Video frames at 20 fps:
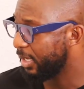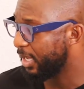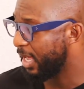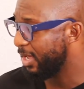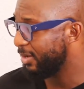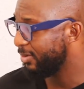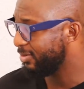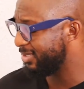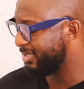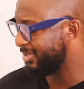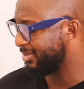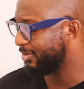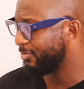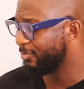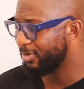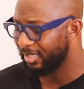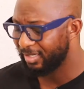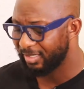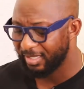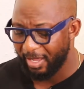I
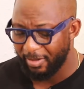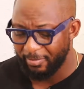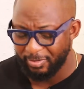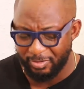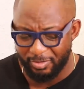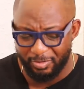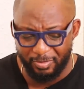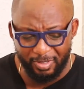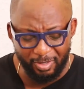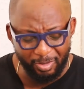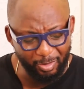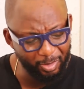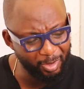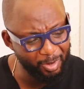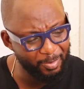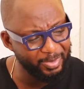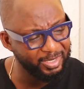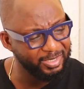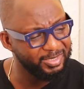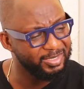was doing
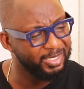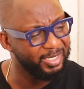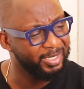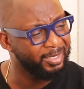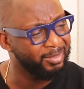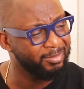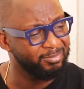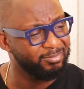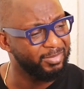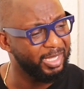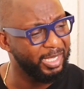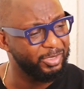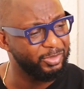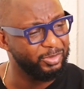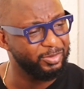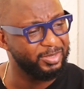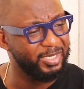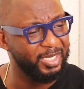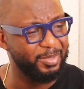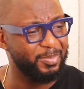economics and I
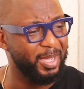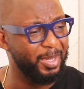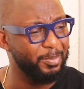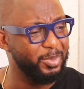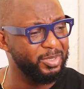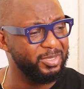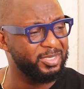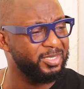should take my book